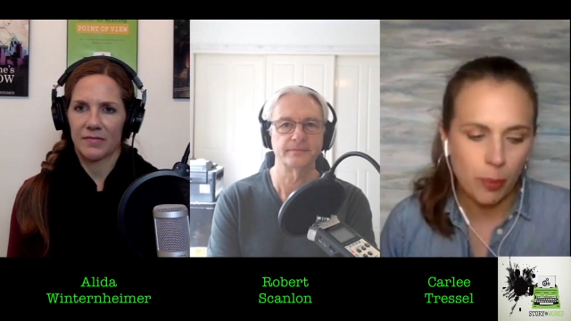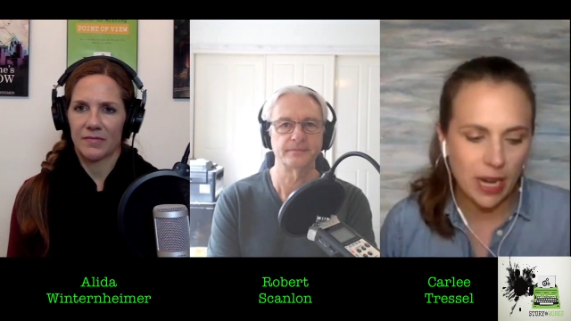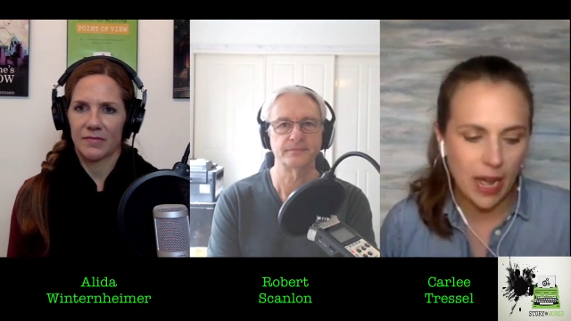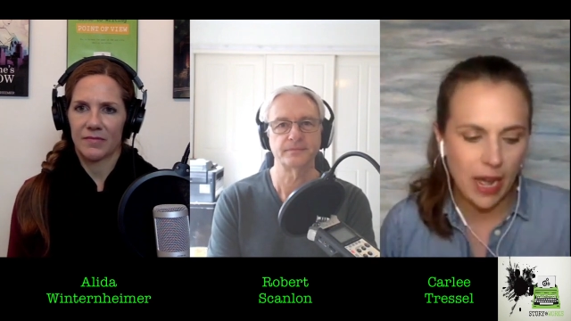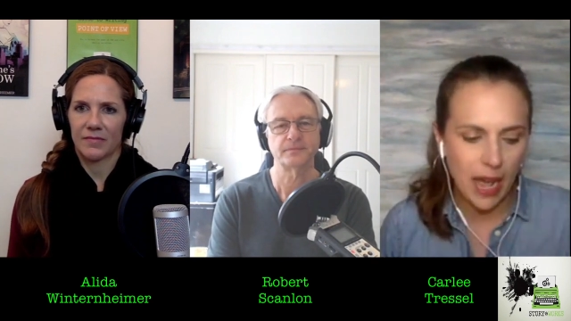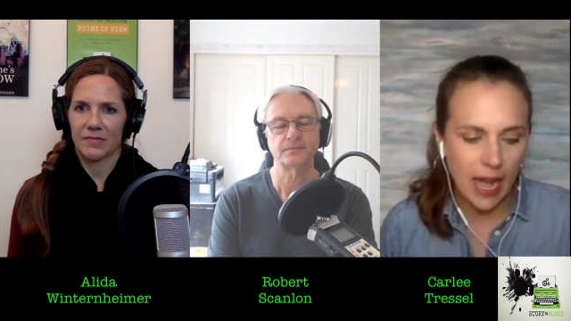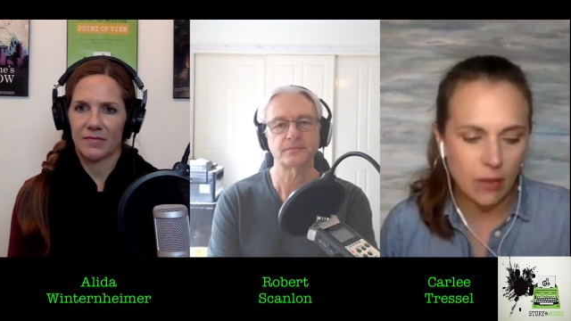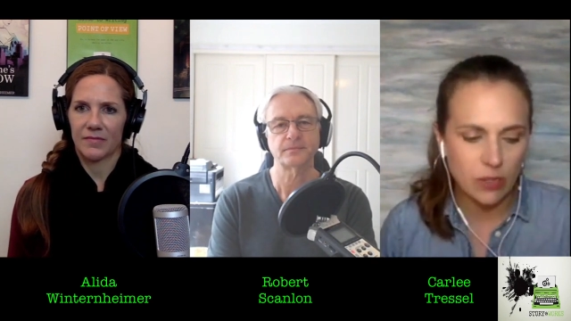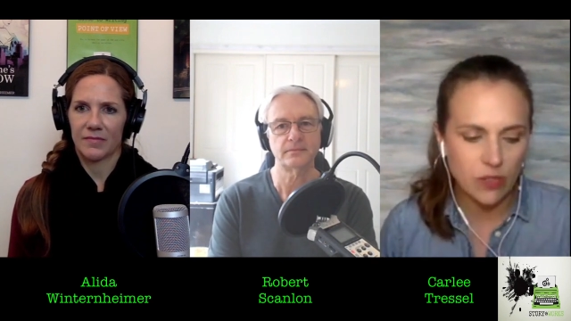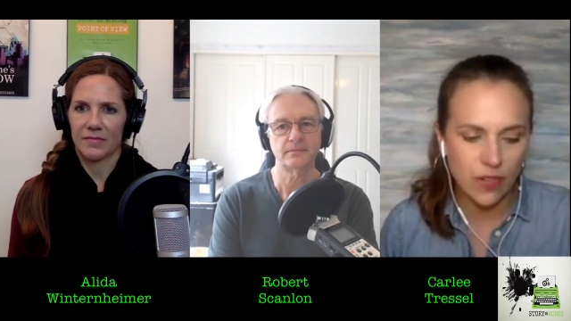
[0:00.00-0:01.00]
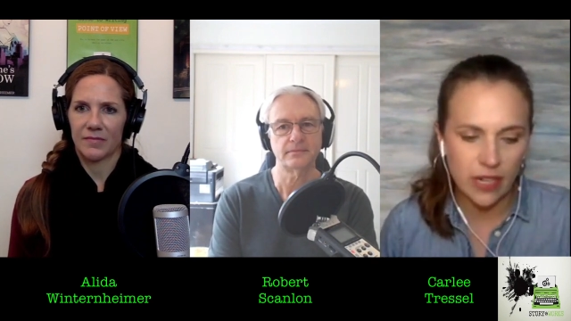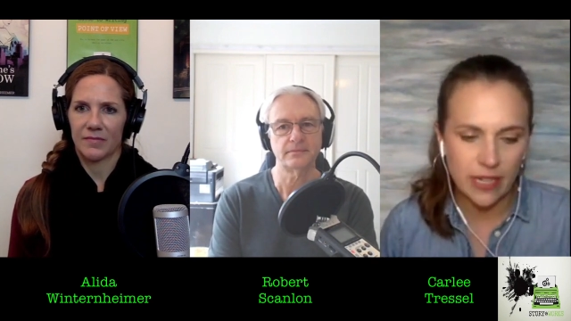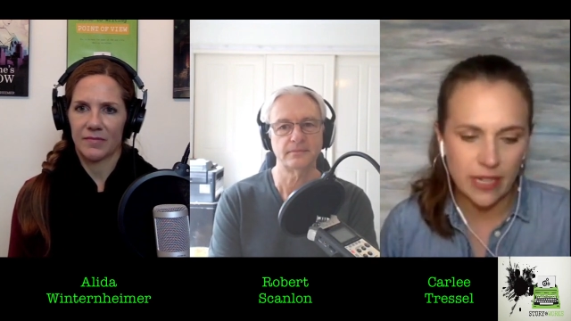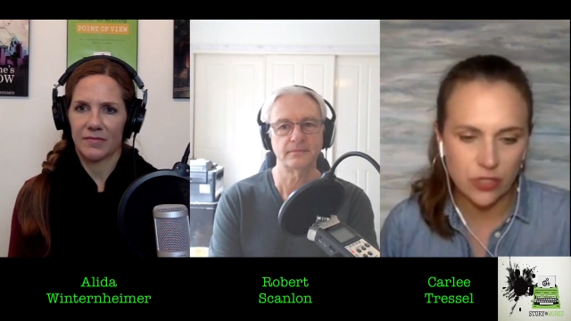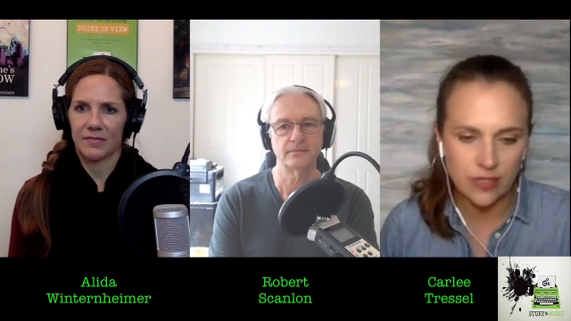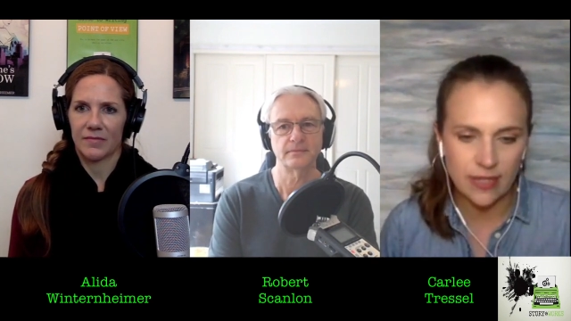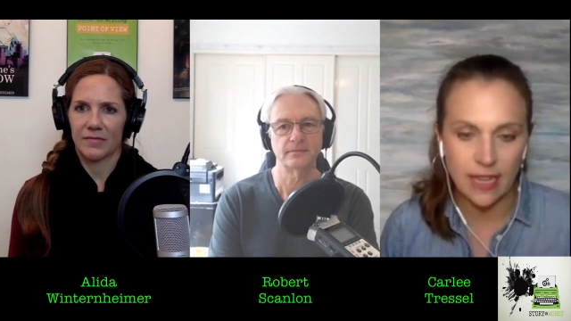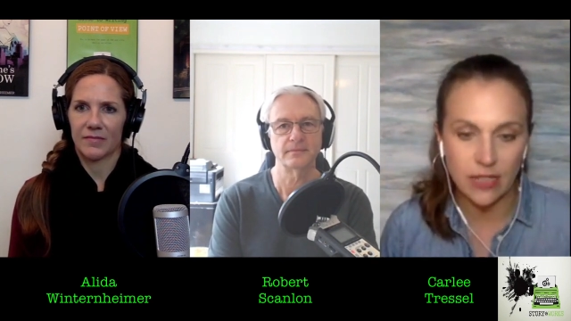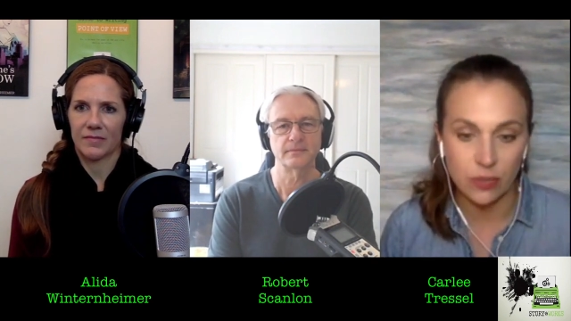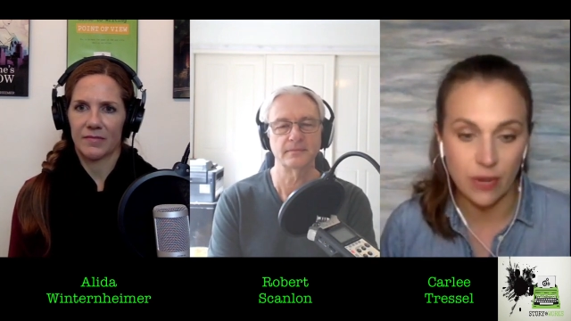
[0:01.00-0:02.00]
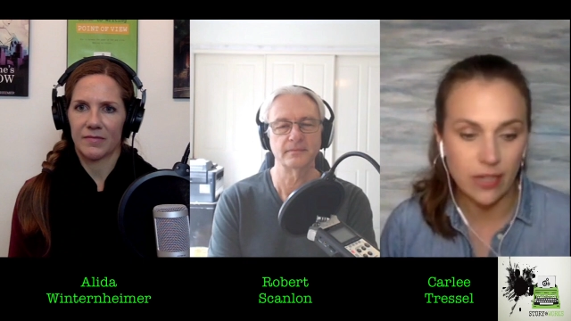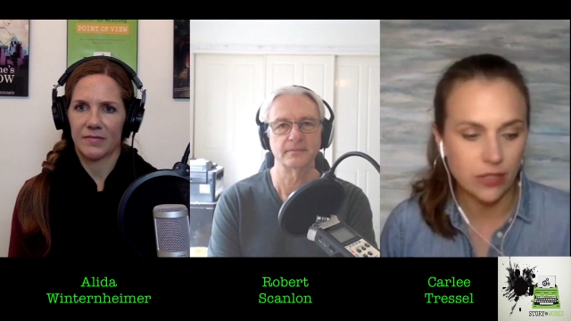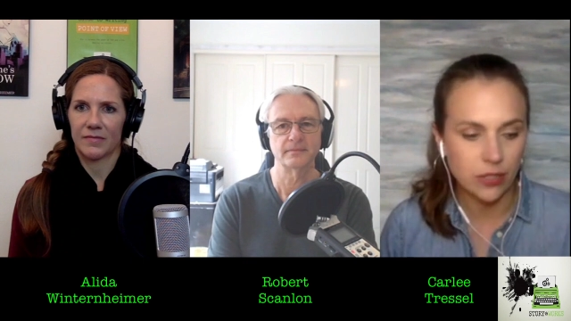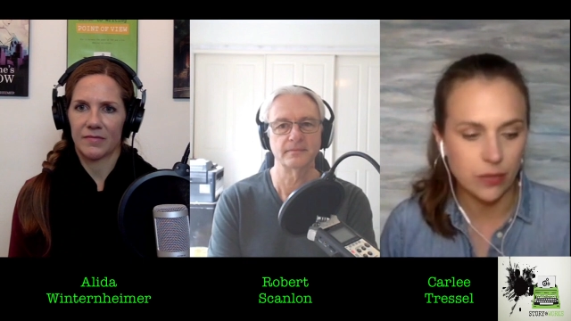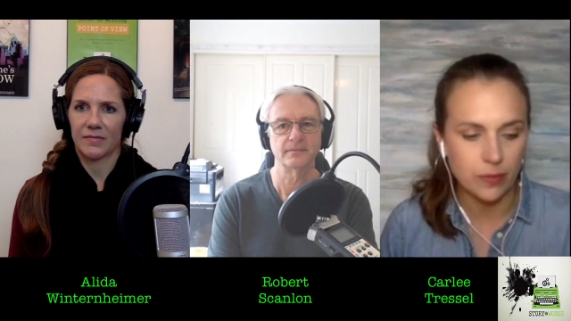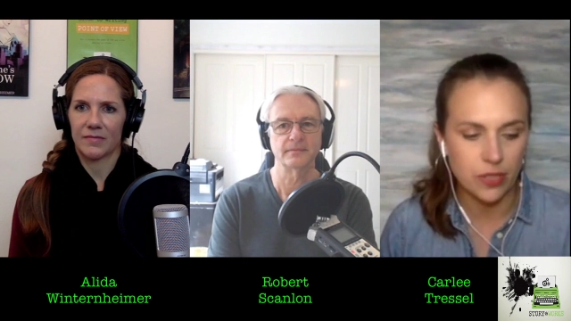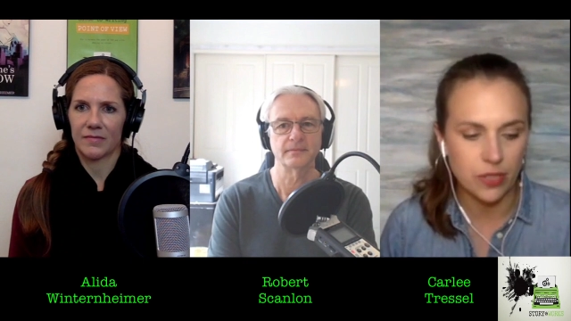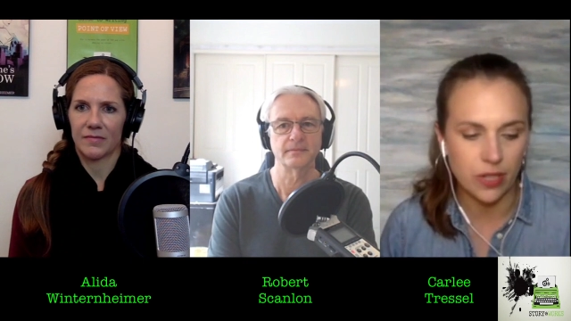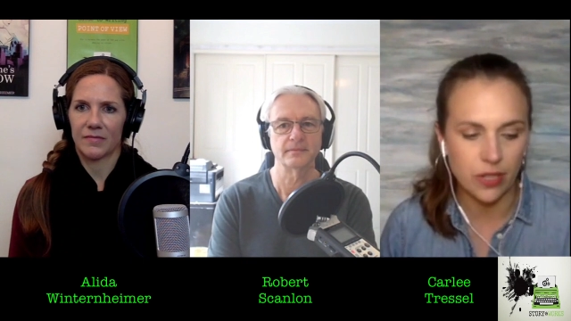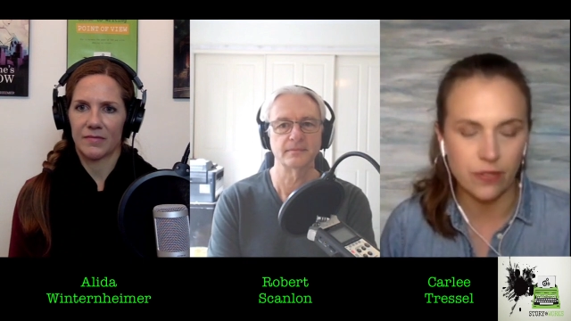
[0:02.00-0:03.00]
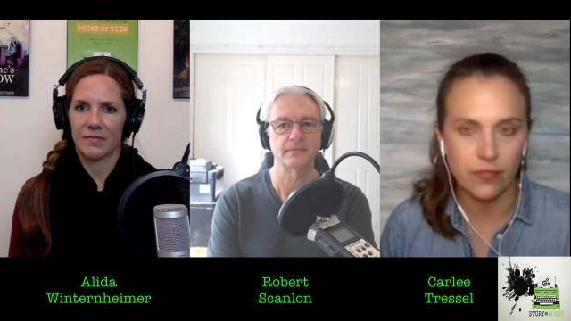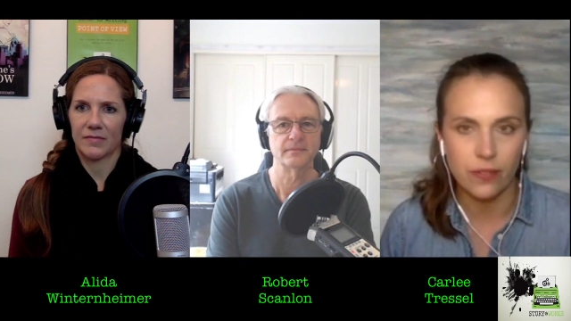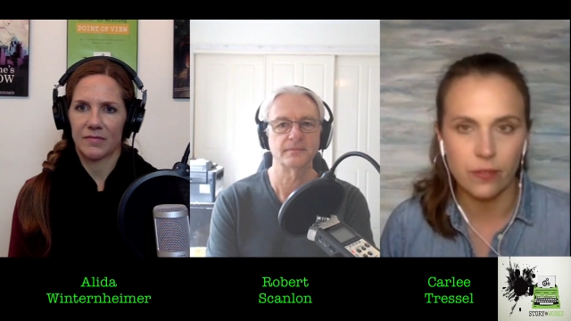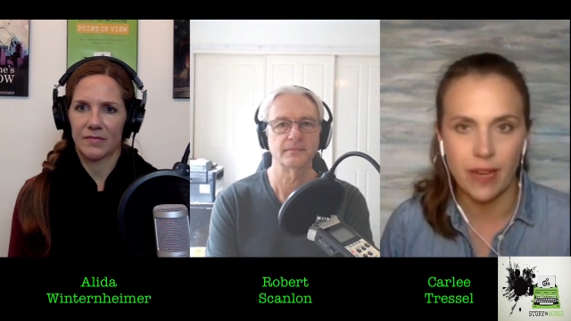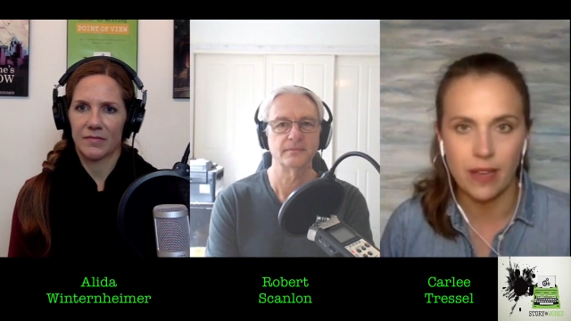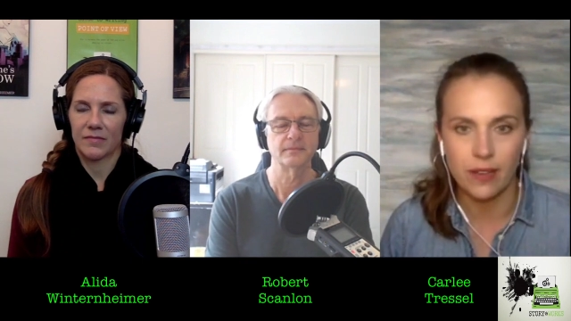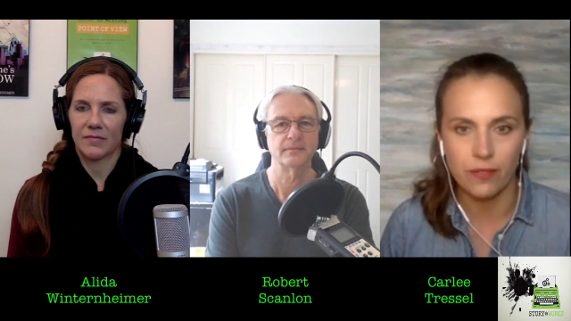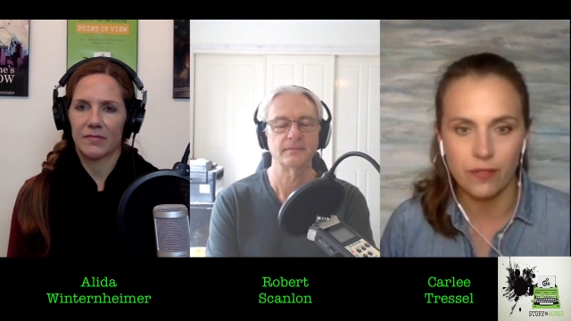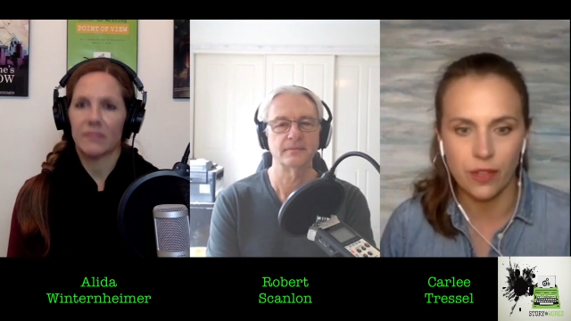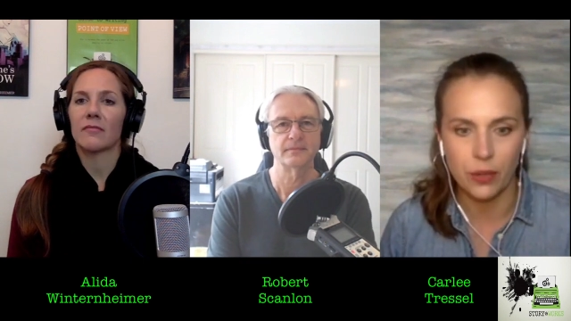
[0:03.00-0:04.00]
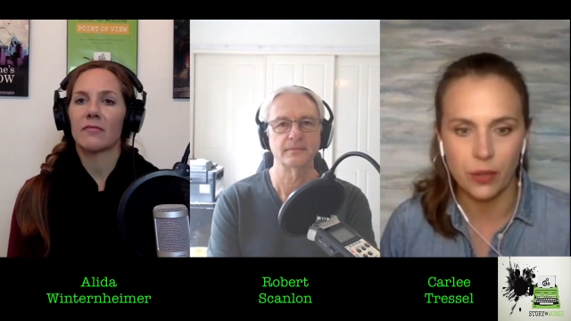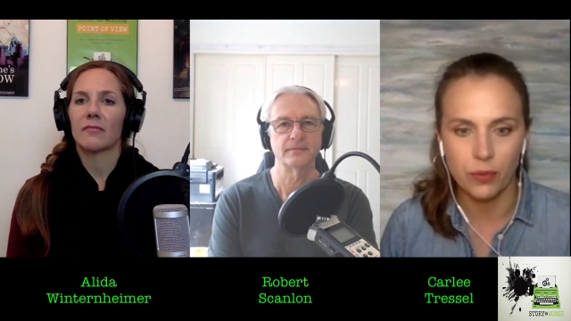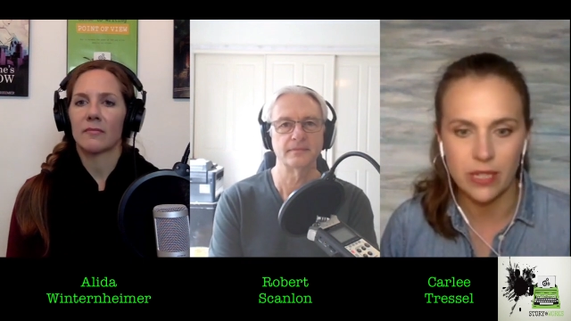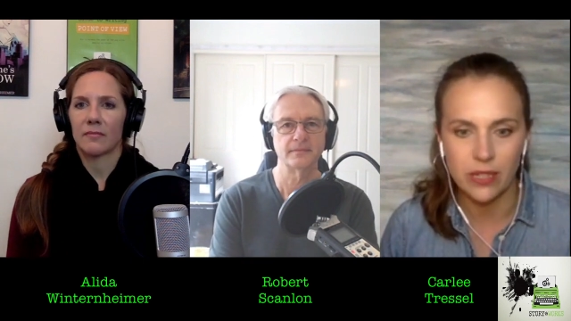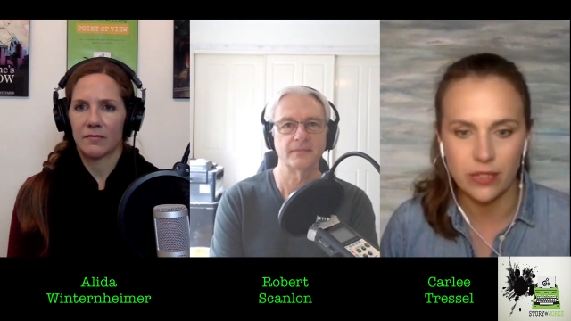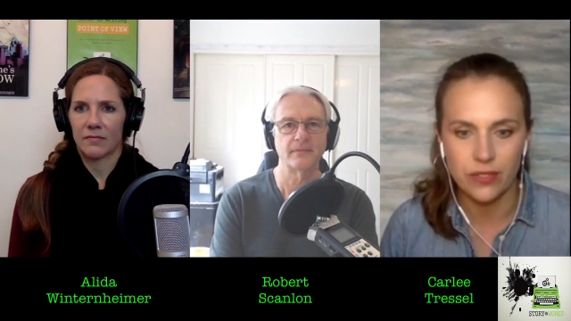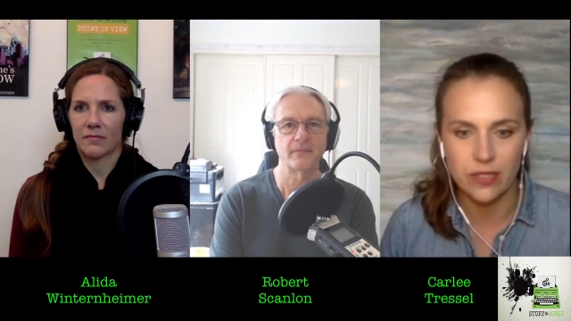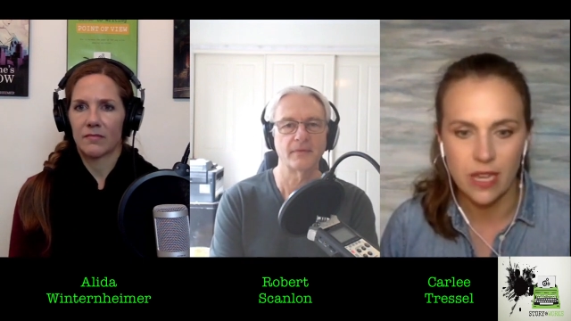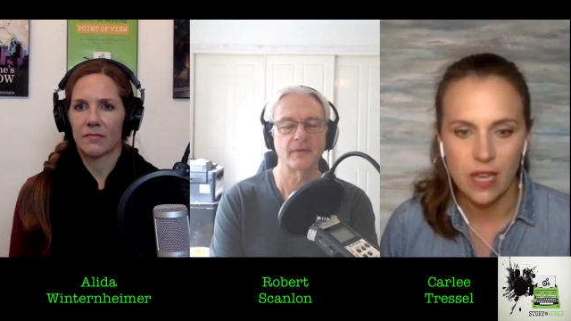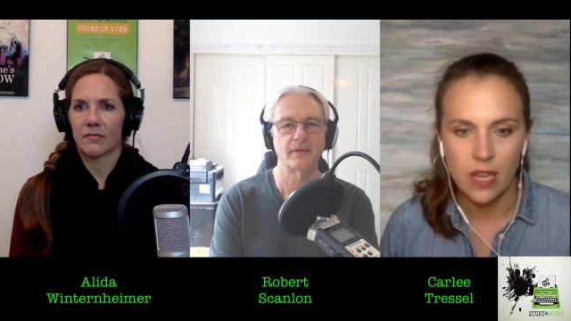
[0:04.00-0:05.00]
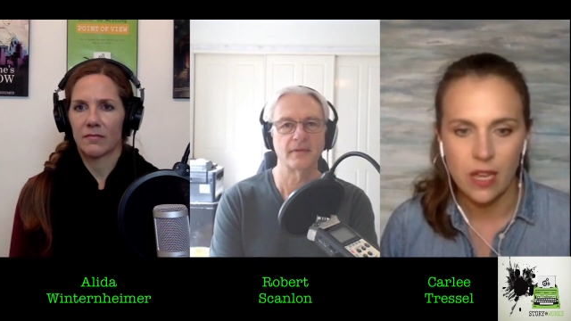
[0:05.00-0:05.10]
Speaker 1: but it was very interesting as a writer to observe my fellow readers